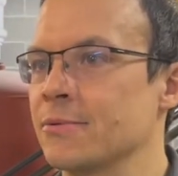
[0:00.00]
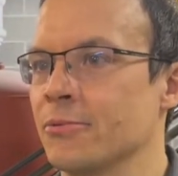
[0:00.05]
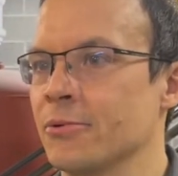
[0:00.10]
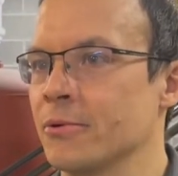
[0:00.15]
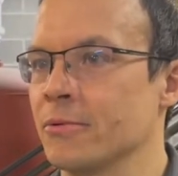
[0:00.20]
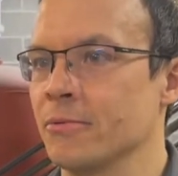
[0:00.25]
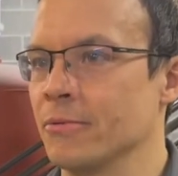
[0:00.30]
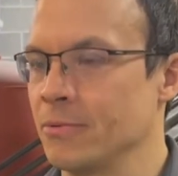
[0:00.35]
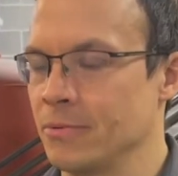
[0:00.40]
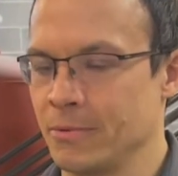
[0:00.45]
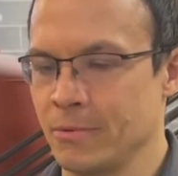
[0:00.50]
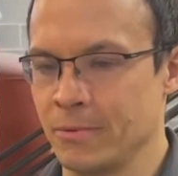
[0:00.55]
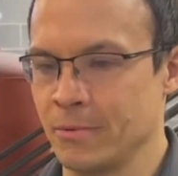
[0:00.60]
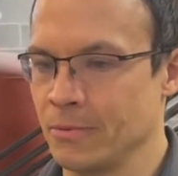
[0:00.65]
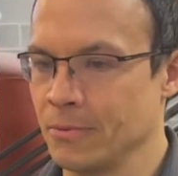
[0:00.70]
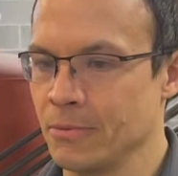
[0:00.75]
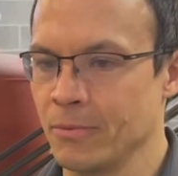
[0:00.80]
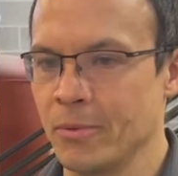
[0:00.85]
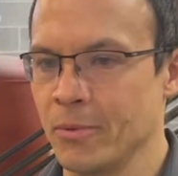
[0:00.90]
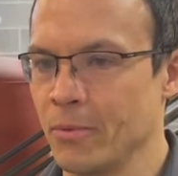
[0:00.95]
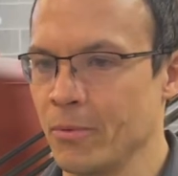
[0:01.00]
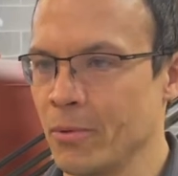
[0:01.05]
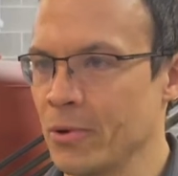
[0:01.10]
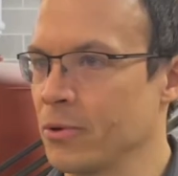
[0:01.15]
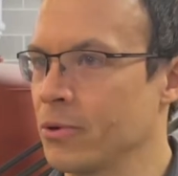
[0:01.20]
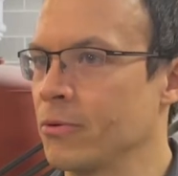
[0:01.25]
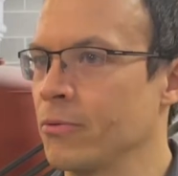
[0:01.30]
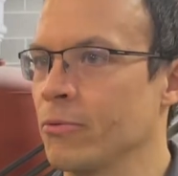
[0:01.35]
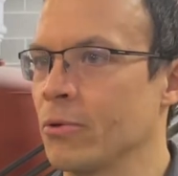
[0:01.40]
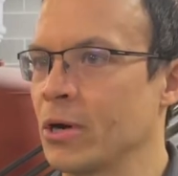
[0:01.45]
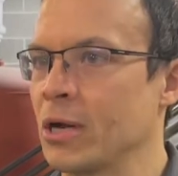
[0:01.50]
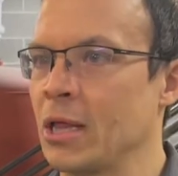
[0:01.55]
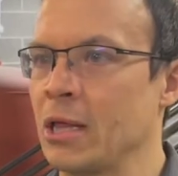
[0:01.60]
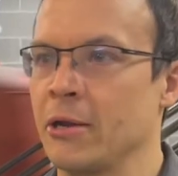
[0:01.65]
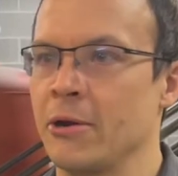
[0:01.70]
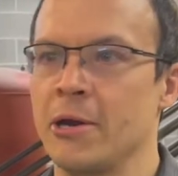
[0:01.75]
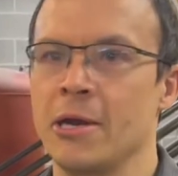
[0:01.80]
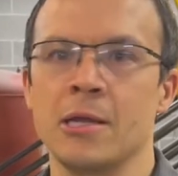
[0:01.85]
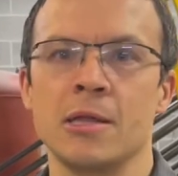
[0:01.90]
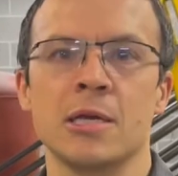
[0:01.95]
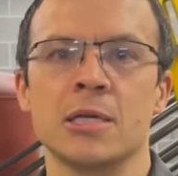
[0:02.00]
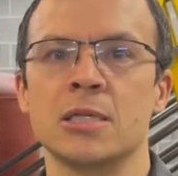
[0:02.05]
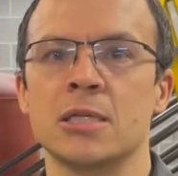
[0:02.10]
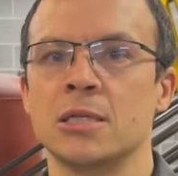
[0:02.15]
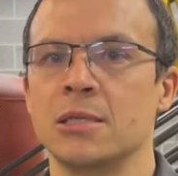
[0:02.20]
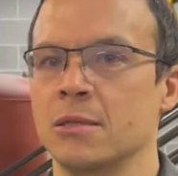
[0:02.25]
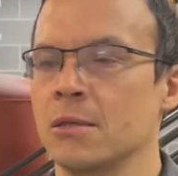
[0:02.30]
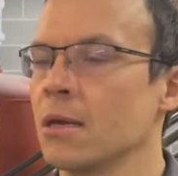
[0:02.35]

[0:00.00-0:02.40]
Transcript: We're clearing this